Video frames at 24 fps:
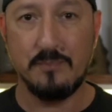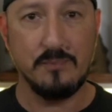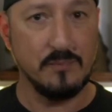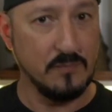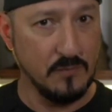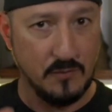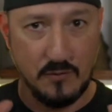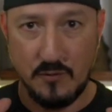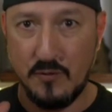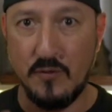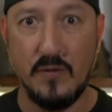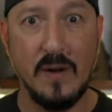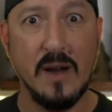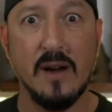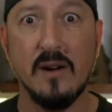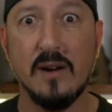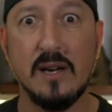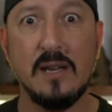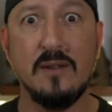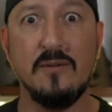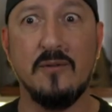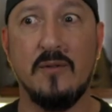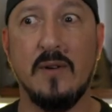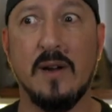
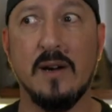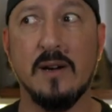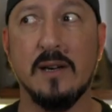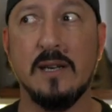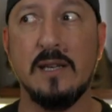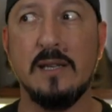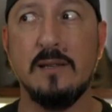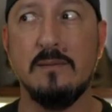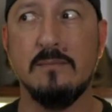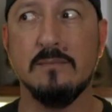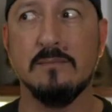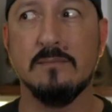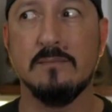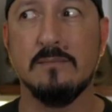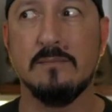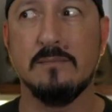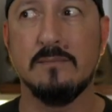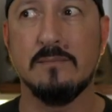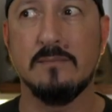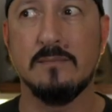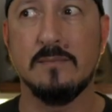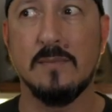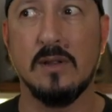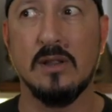very, very
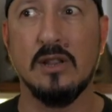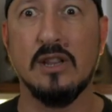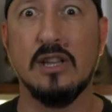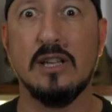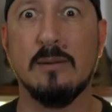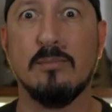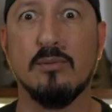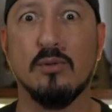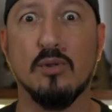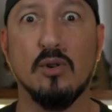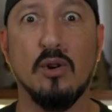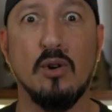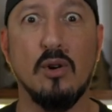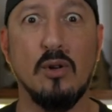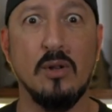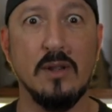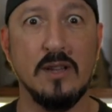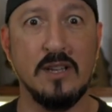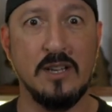liberal